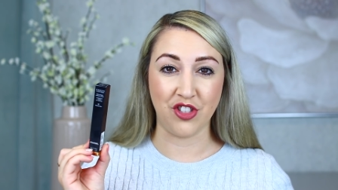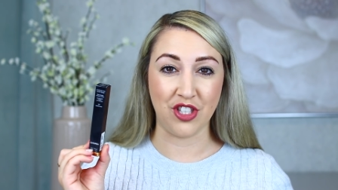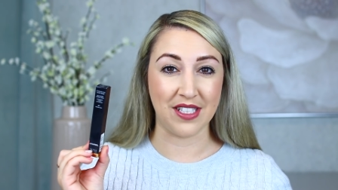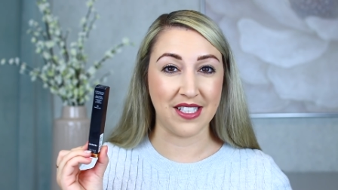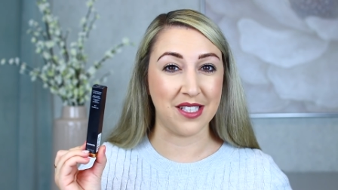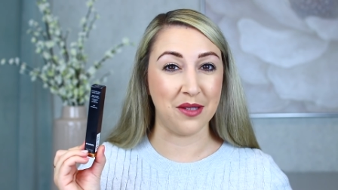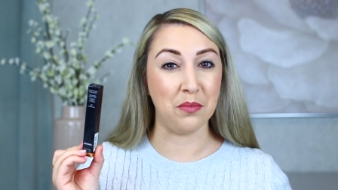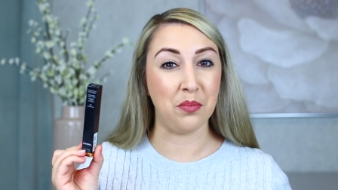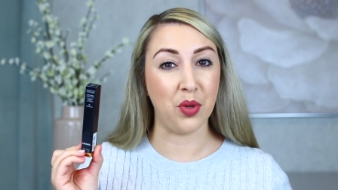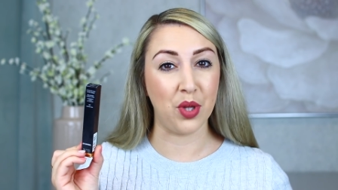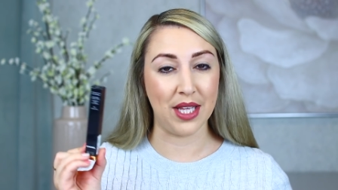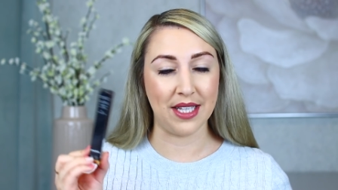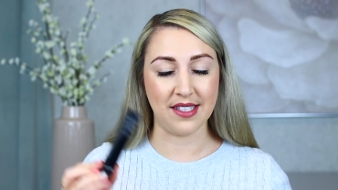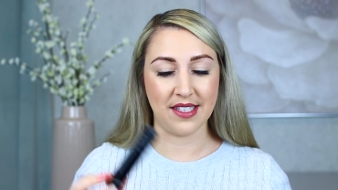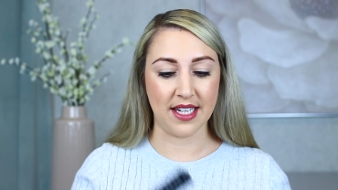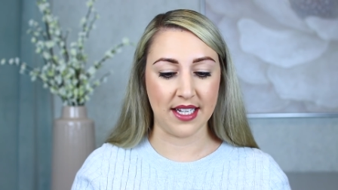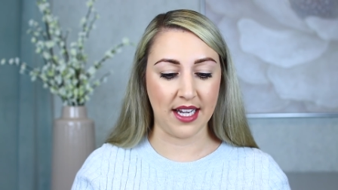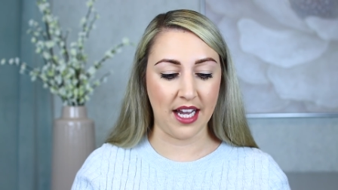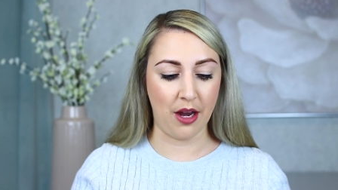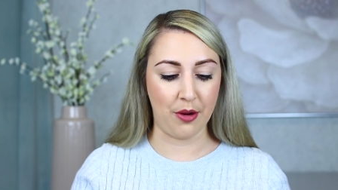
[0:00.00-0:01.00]
just
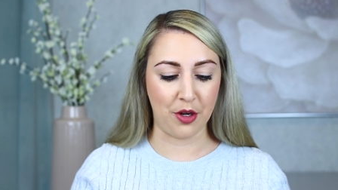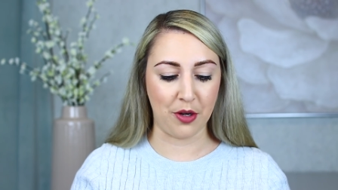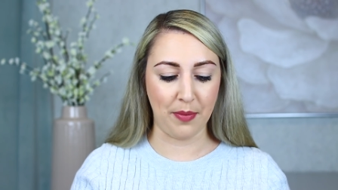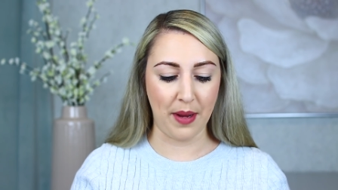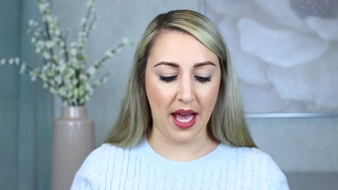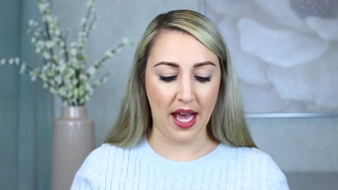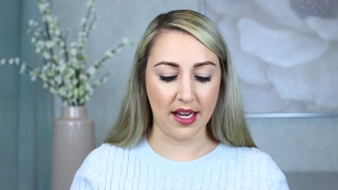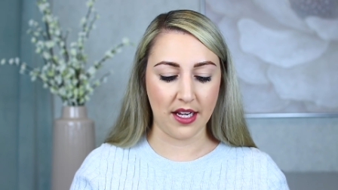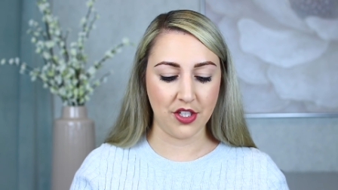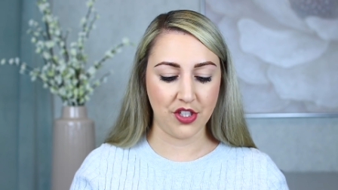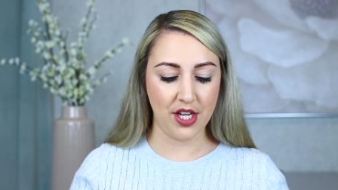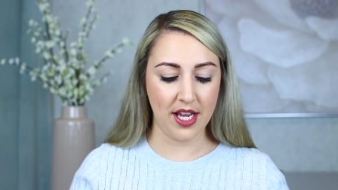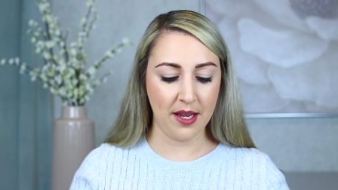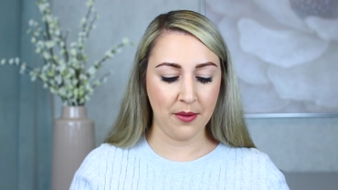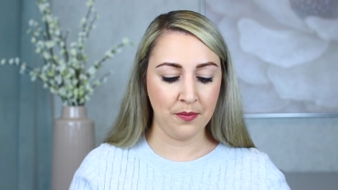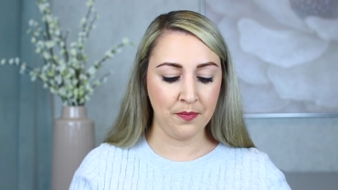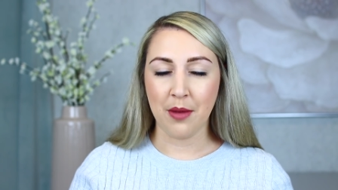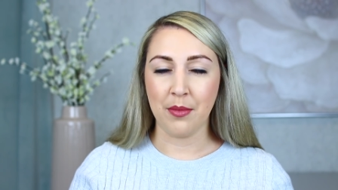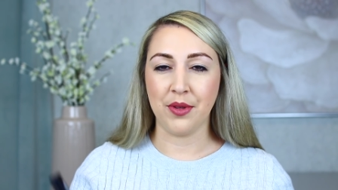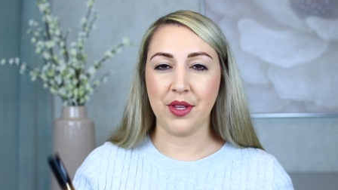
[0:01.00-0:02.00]
simplistic outer packaging.